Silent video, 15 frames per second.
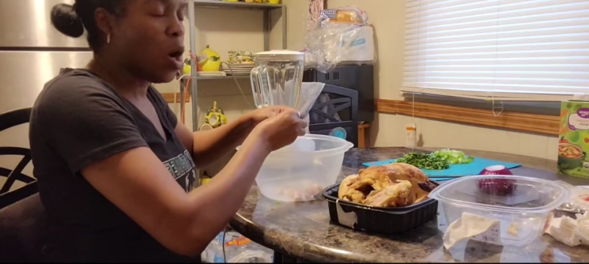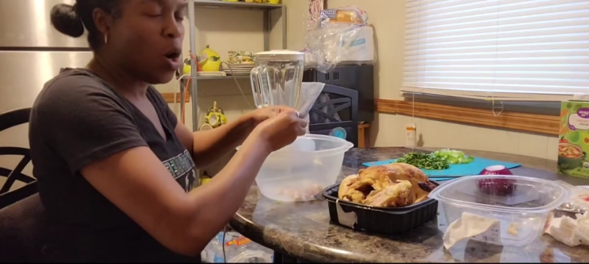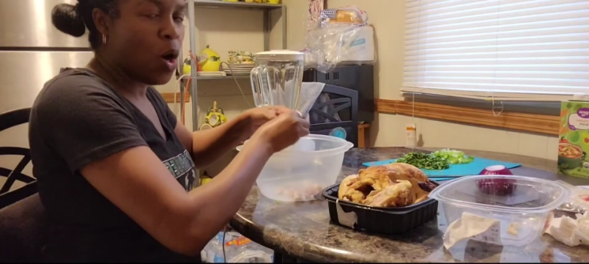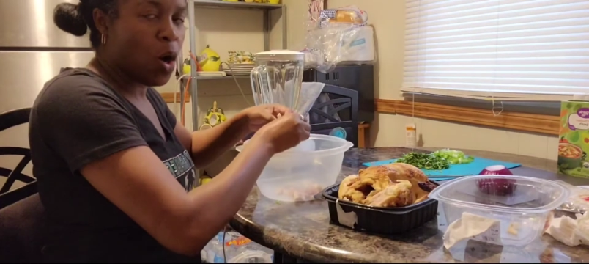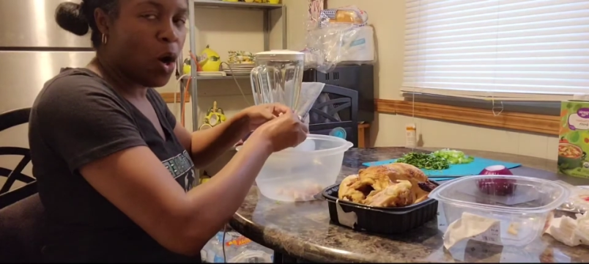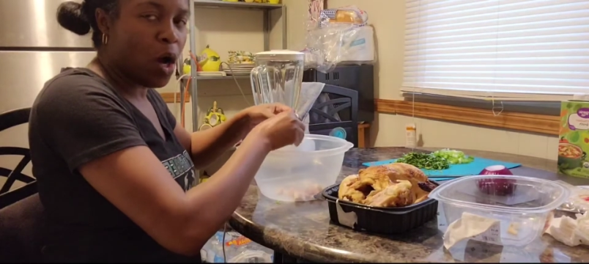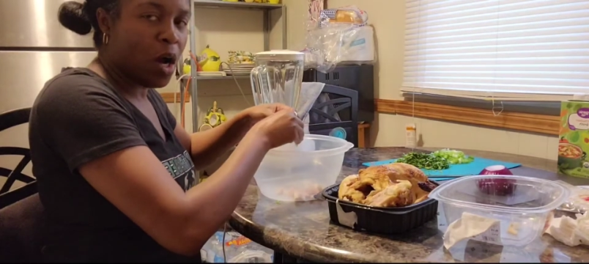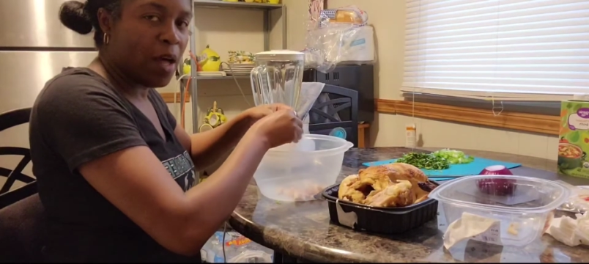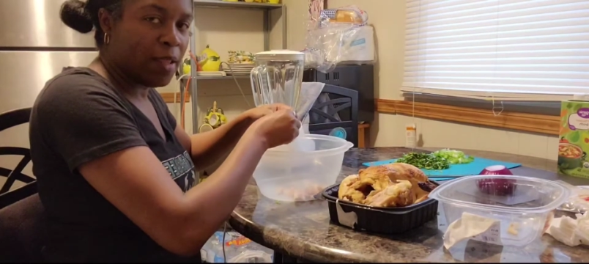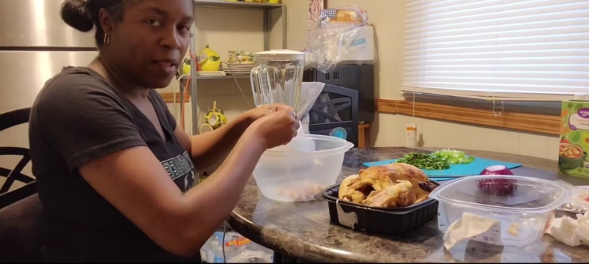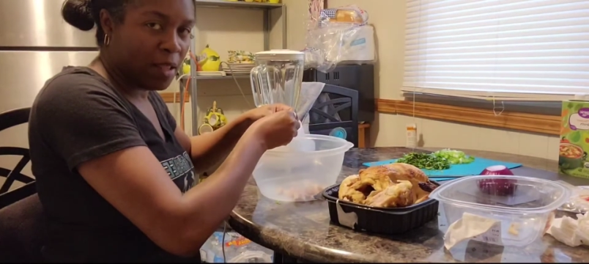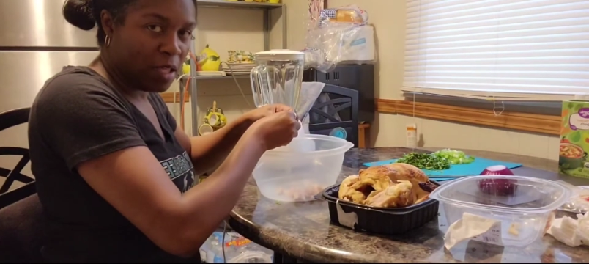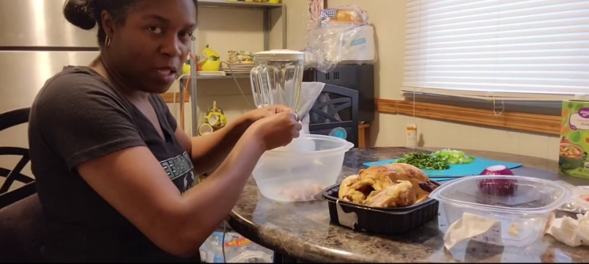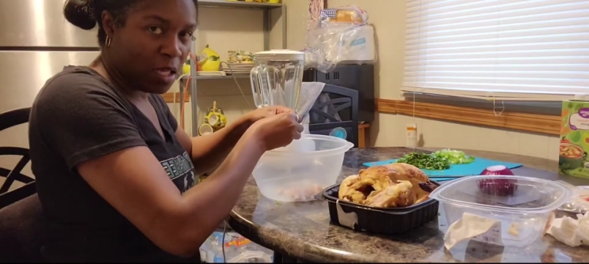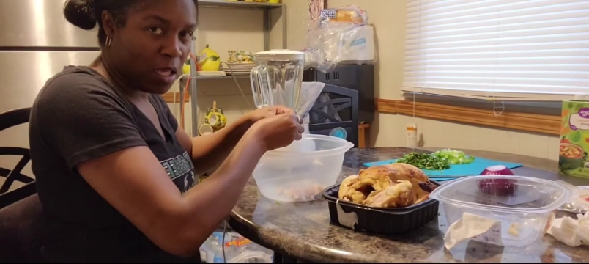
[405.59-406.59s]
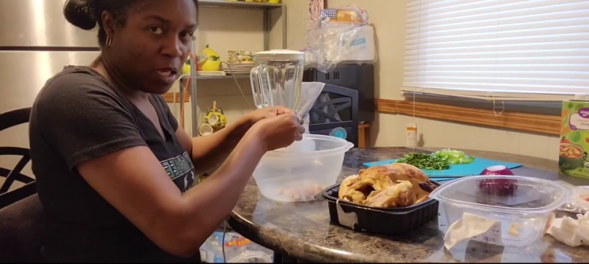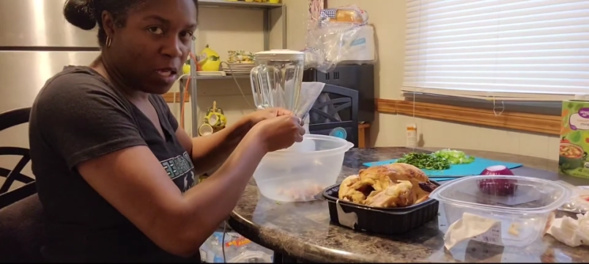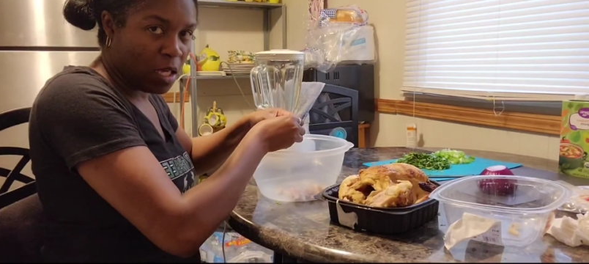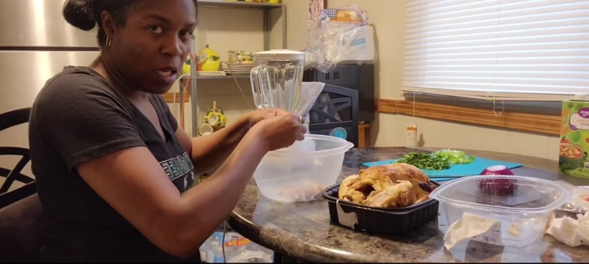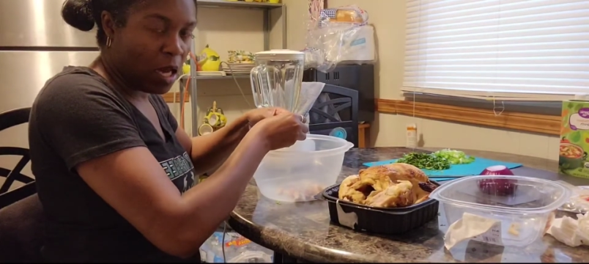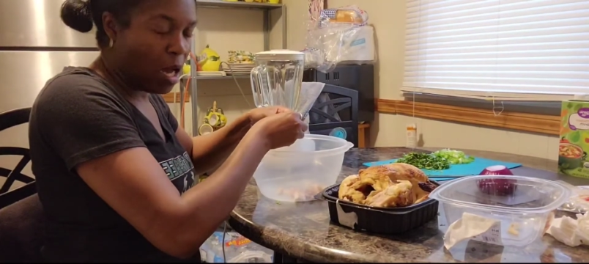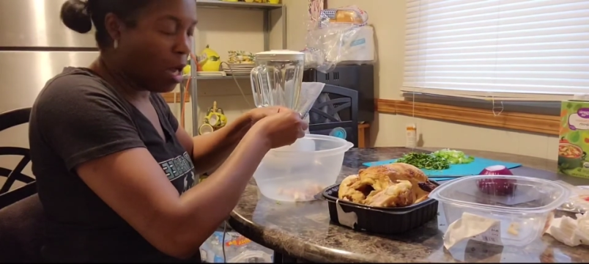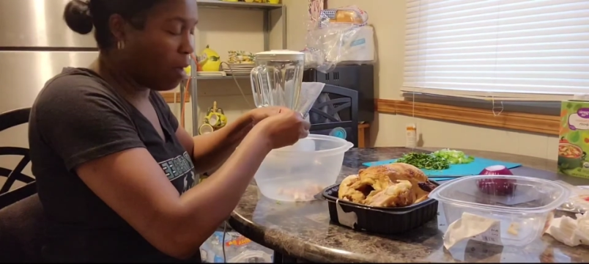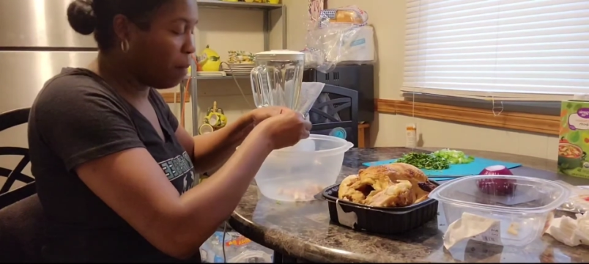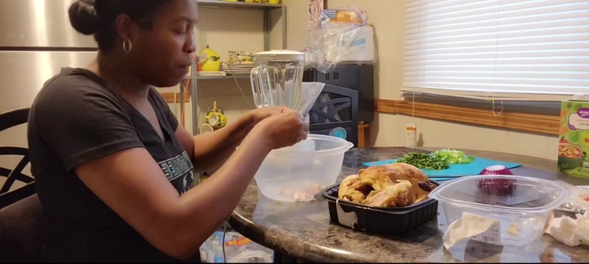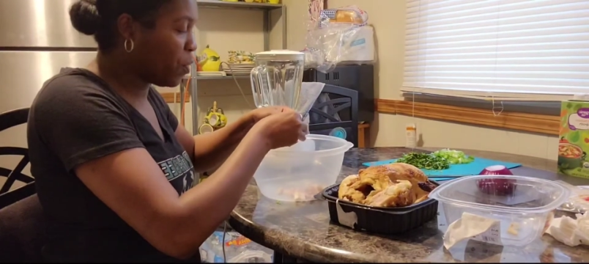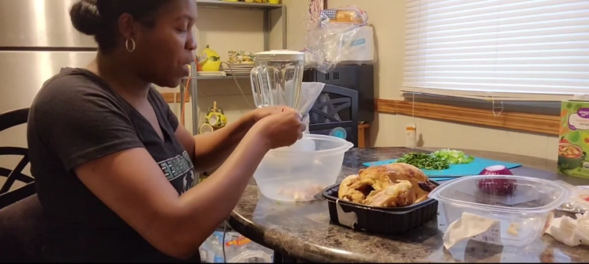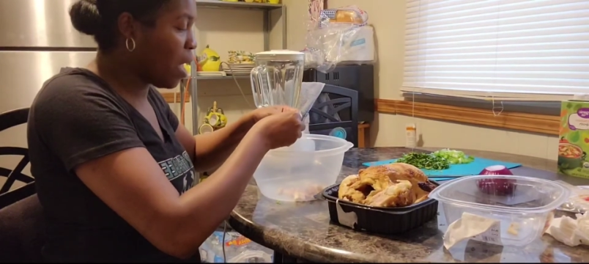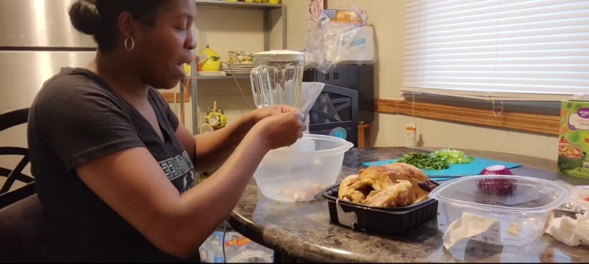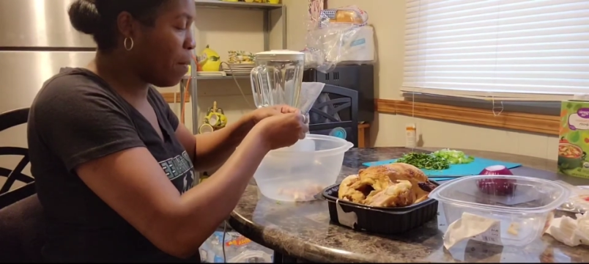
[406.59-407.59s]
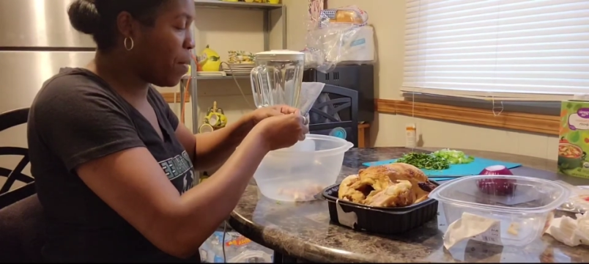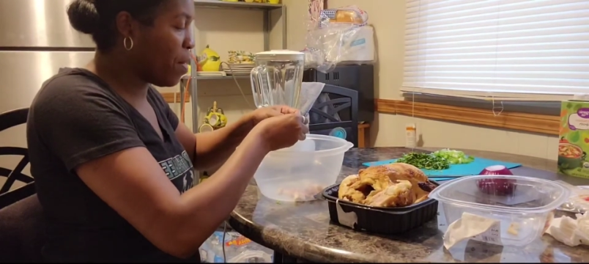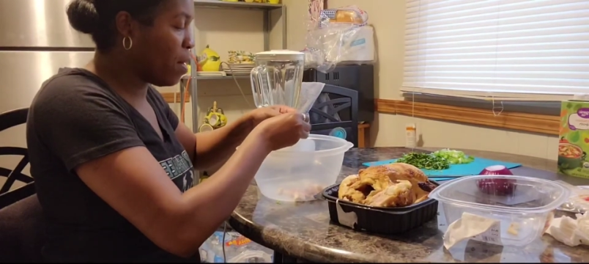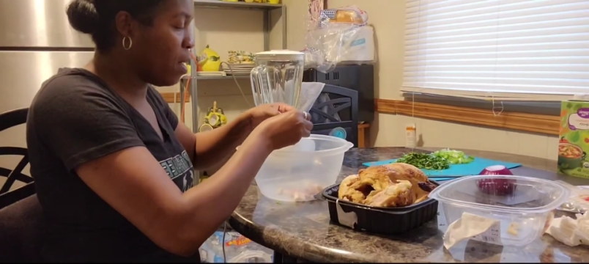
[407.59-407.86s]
on the top